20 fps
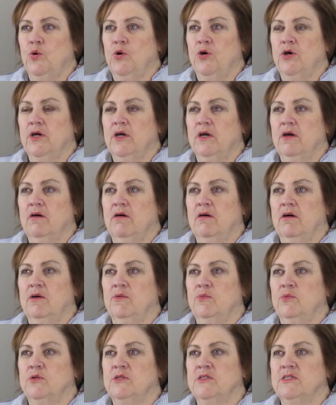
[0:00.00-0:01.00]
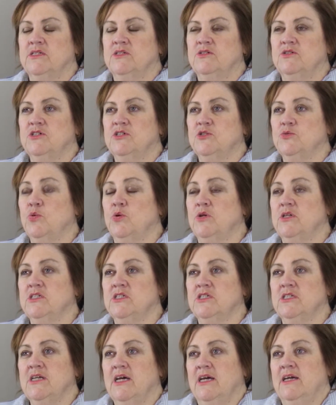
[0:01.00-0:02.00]
work. I was just wanting
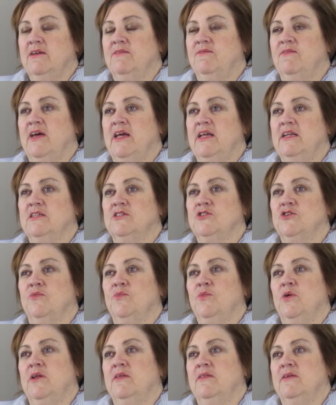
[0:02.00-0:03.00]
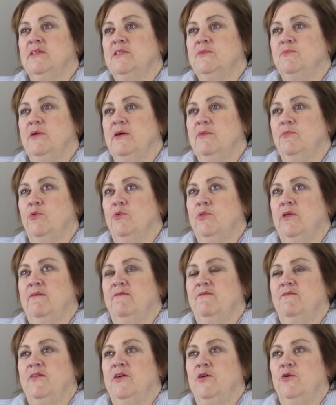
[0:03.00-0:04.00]
to take advantage. I'm one of these people
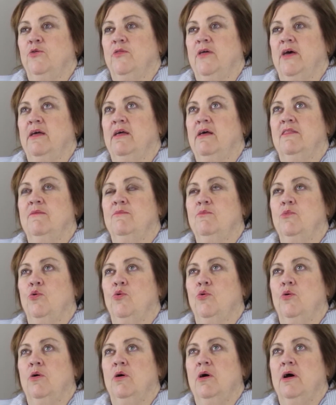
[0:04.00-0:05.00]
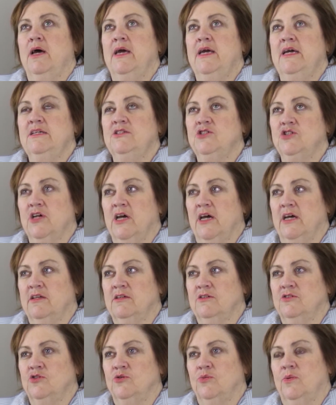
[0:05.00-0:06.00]
that feel that the more
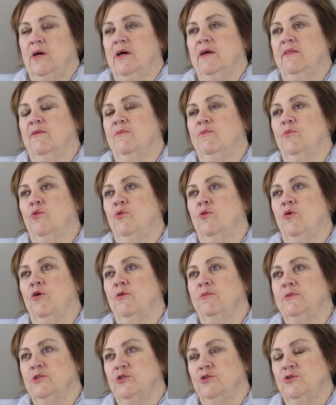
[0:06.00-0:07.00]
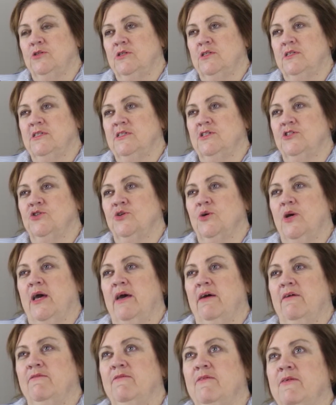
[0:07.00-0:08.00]
educated you are, the more opportunities you
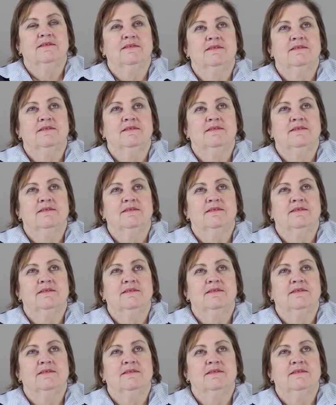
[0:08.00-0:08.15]
have.